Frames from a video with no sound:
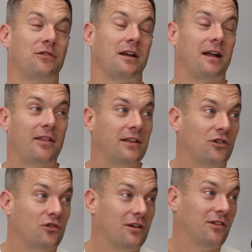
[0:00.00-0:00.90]
done in other
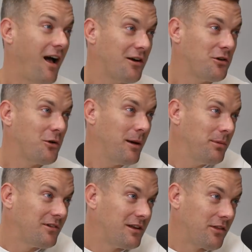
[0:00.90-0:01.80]
industries. I don't know what
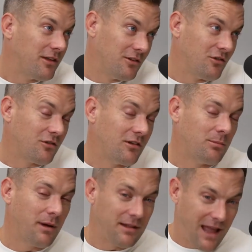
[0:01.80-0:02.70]
happens in other industries,
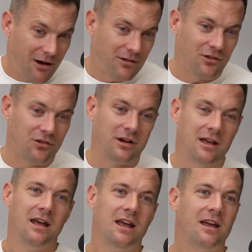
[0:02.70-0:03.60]
but in our industry,
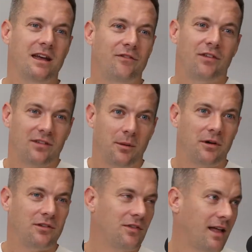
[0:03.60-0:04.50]
for some
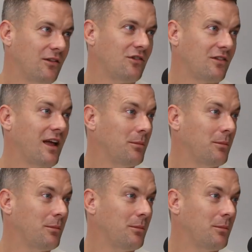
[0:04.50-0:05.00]
reason, that is just how